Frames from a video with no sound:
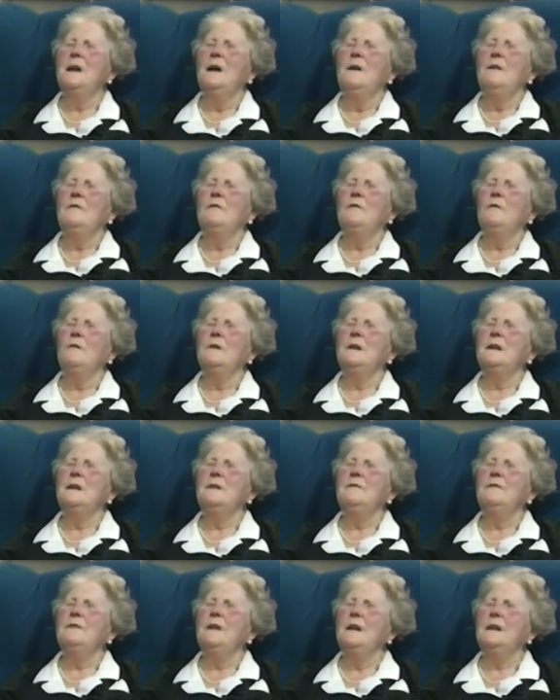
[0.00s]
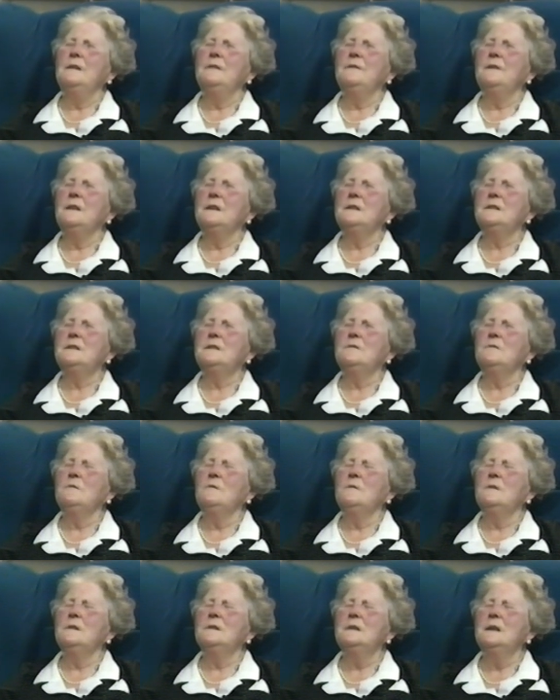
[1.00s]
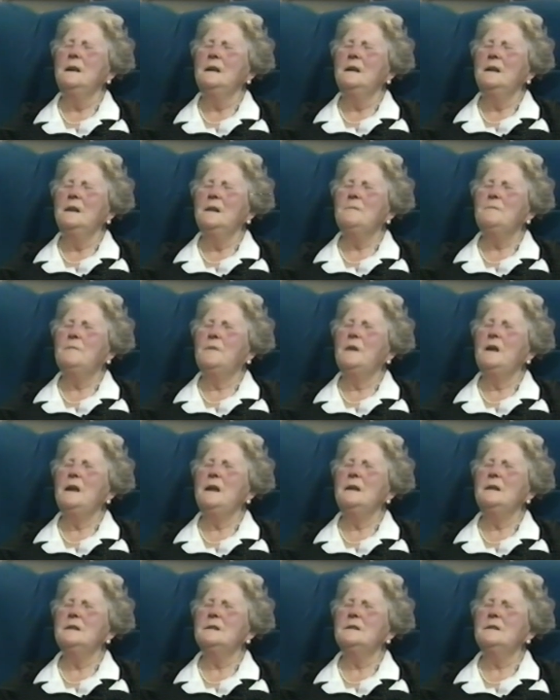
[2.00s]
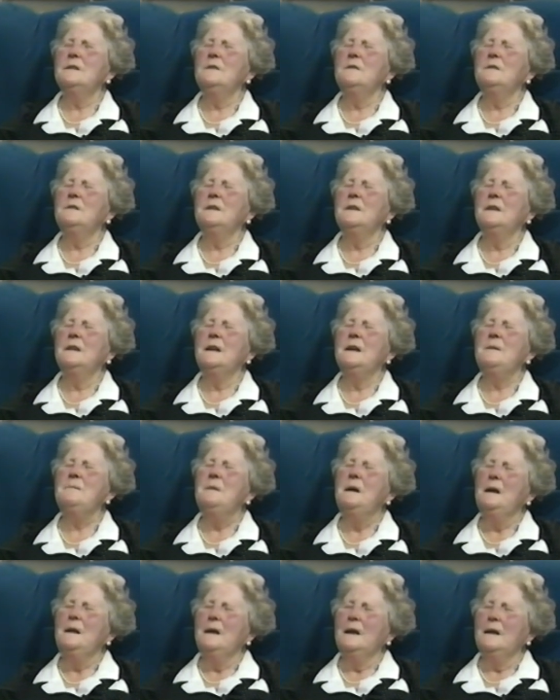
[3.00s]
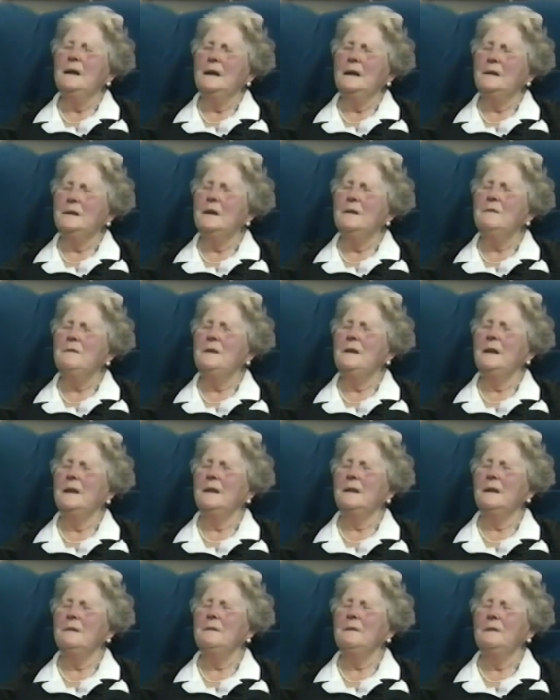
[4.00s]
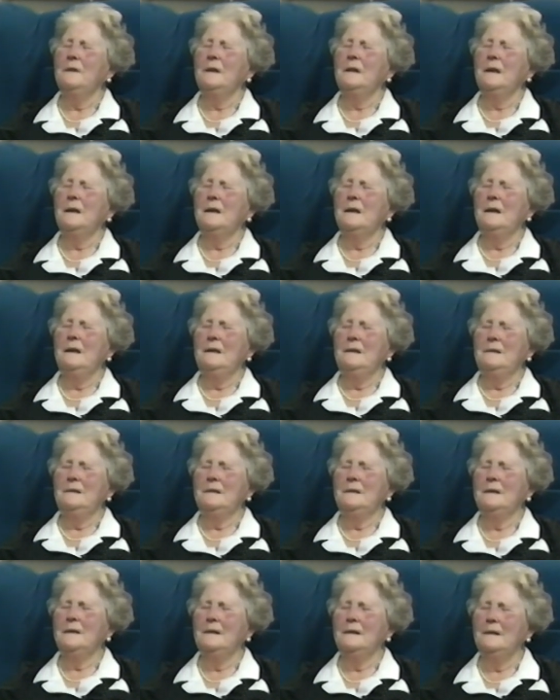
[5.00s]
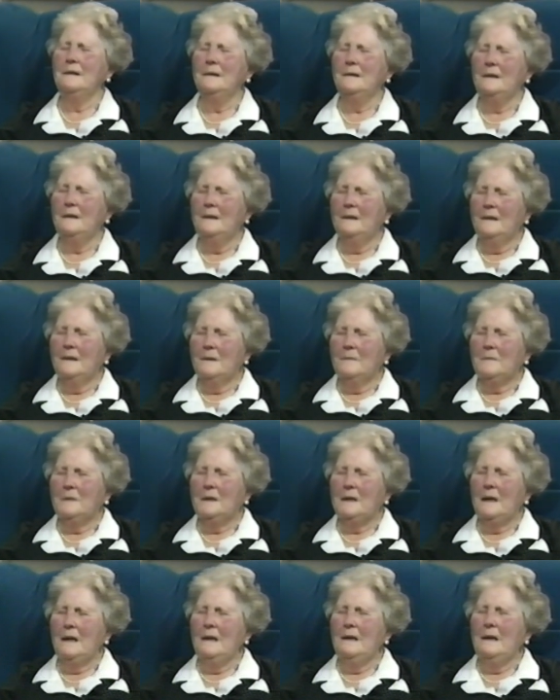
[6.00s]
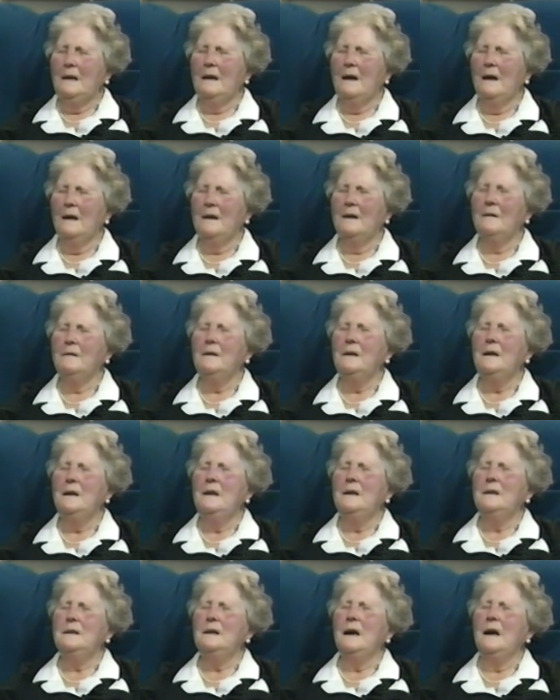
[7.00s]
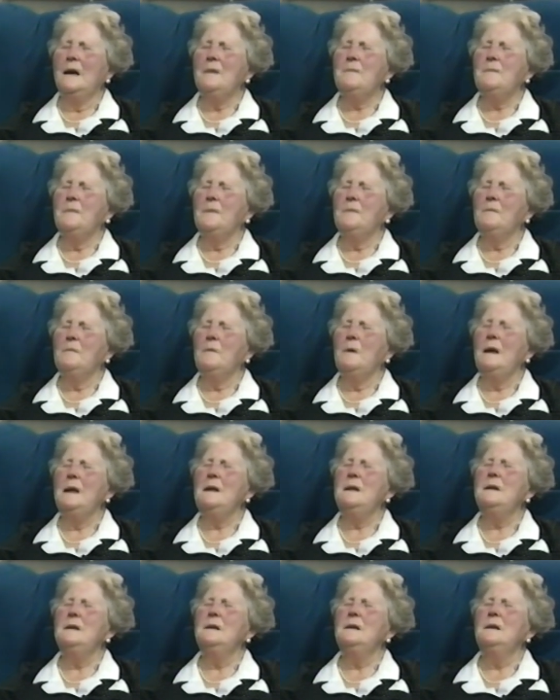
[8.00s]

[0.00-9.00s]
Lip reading: falling in front of their stores and praying as though to them. And I don't think they were very kind to her. But anyhow, when